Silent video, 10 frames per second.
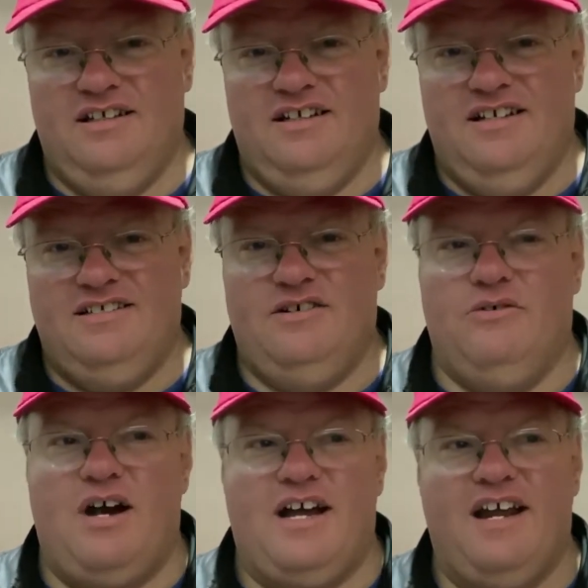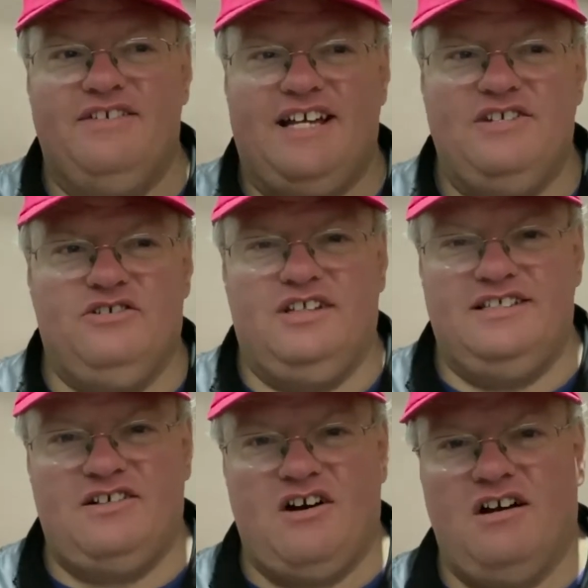So I kind of scheduled to
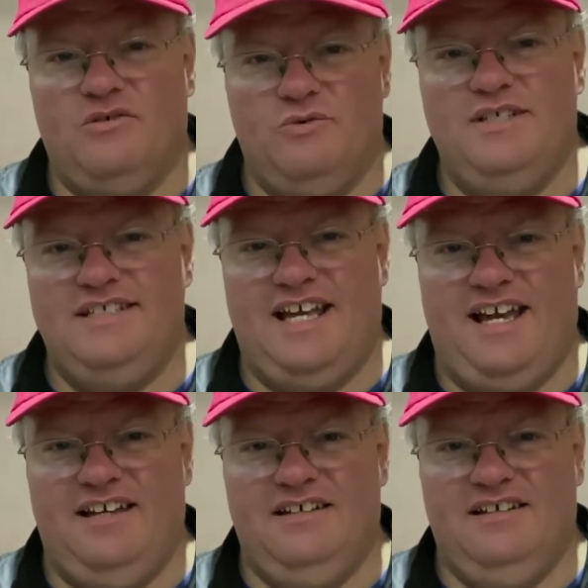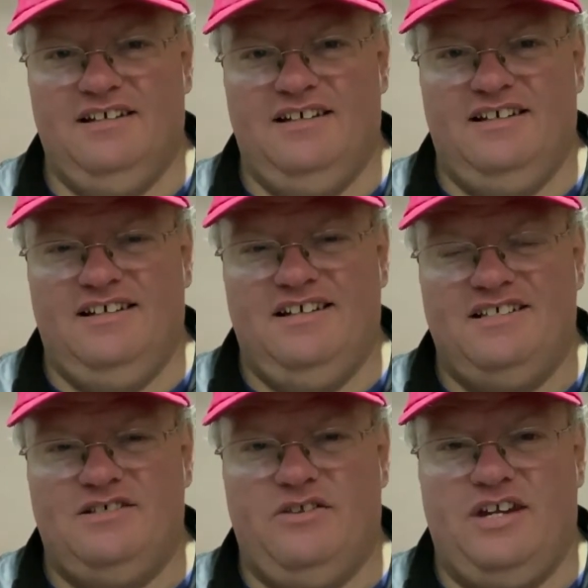start on a Wednesday
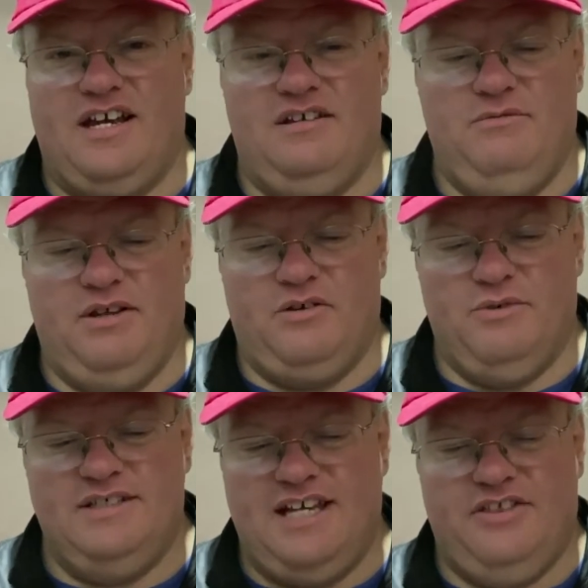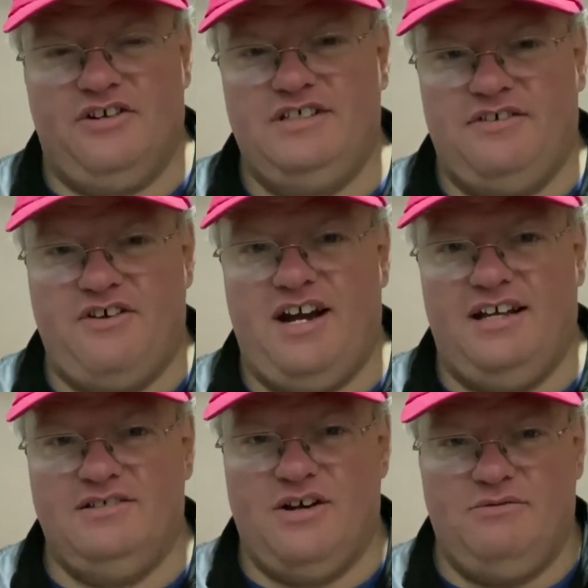so that I could be there Wednesday, Thursday, Friday.
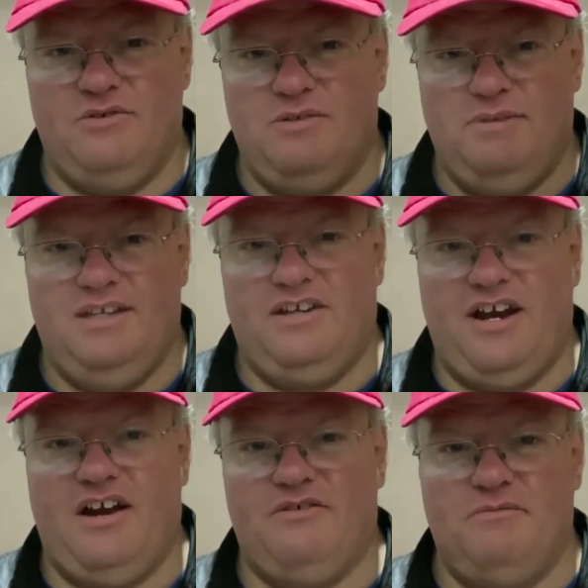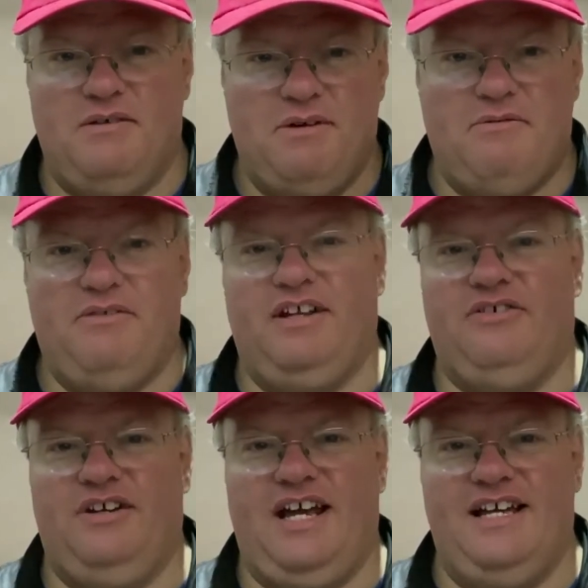So I would only be in there here for about roughly
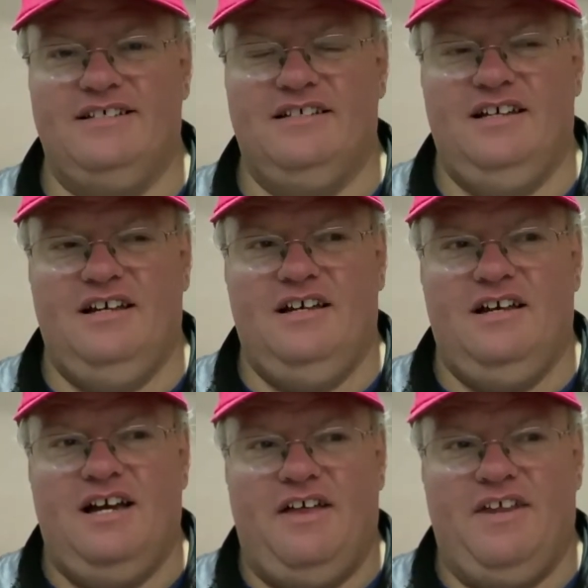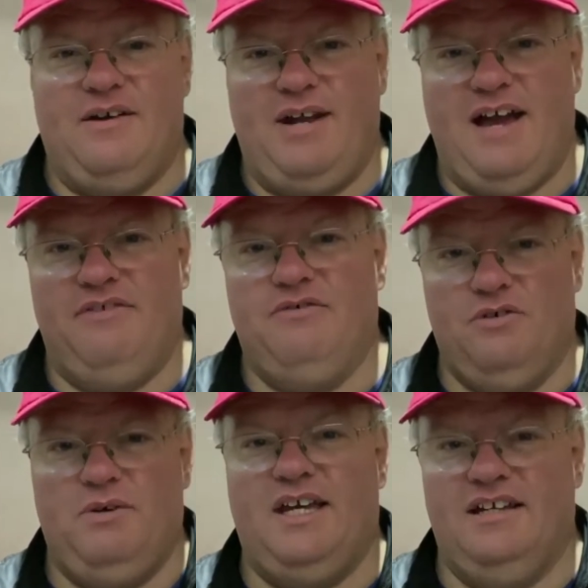3 days, and then I would have the full
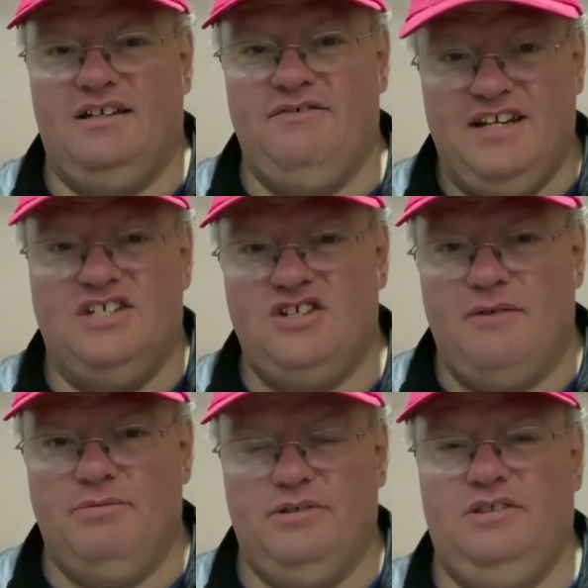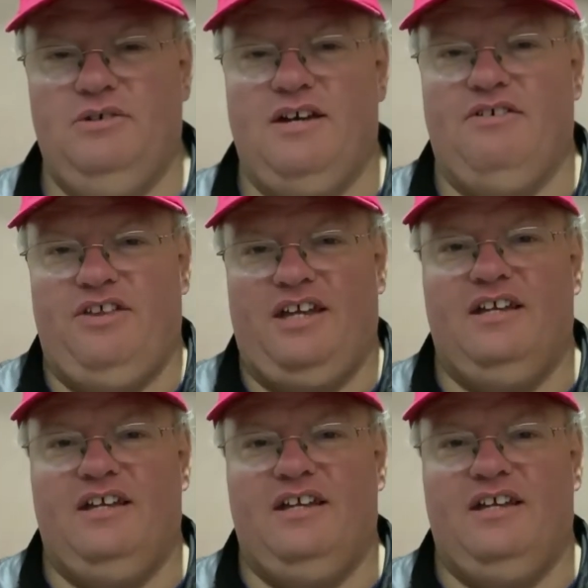weekend to finish up doing everything.